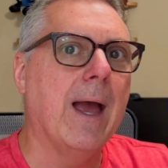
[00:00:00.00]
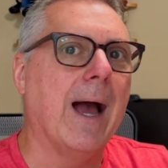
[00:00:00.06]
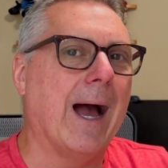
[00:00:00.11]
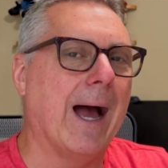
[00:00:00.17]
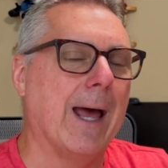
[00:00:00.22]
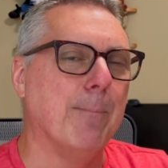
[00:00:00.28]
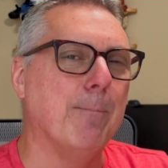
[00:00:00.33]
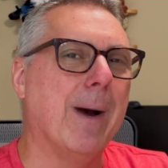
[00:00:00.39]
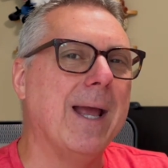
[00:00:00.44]

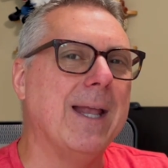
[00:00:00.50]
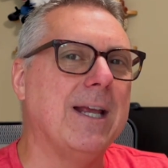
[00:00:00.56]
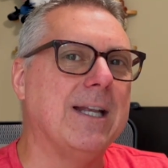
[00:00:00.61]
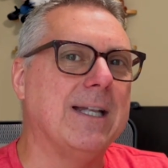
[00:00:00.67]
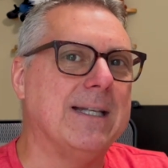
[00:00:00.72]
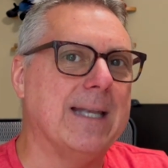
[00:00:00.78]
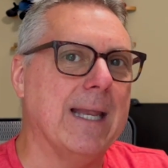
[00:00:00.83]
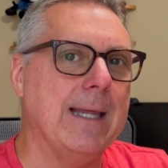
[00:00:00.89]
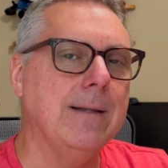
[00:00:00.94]
on my
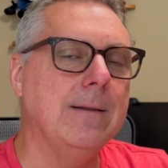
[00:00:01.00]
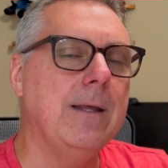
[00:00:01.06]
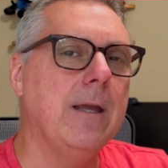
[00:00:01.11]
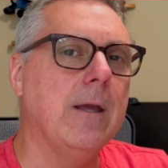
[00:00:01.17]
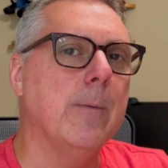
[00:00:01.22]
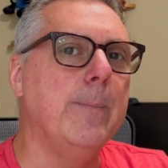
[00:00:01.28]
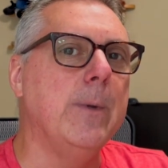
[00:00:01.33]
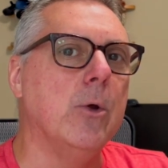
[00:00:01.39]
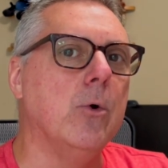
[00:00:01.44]
daily
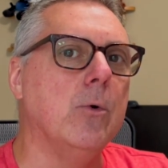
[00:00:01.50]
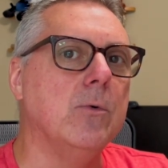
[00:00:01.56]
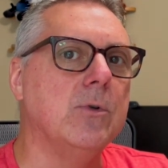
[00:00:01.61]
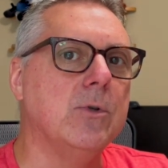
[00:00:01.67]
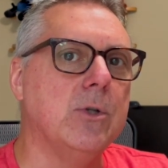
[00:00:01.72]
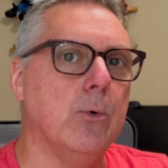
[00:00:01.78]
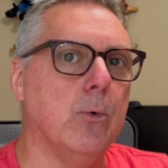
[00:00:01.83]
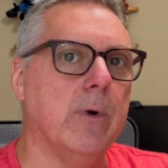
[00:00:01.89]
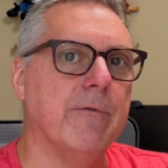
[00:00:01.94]
commute
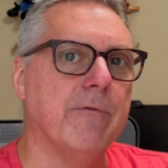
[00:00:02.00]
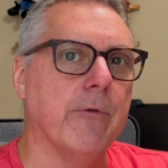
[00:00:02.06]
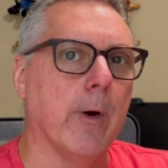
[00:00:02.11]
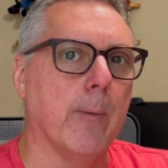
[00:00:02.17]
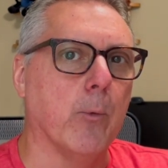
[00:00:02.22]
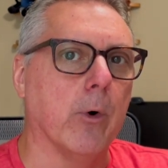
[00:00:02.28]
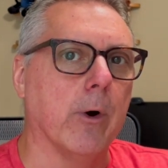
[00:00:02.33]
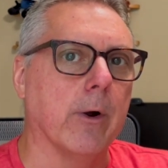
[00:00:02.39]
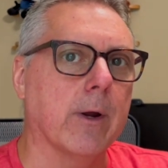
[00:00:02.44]
to and
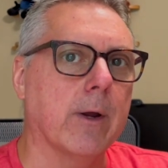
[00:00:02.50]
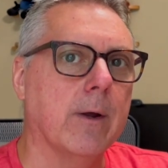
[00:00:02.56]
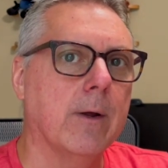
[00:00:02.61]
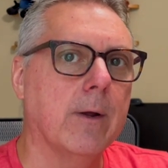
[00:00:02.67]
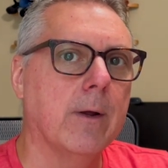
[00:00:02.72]
from work.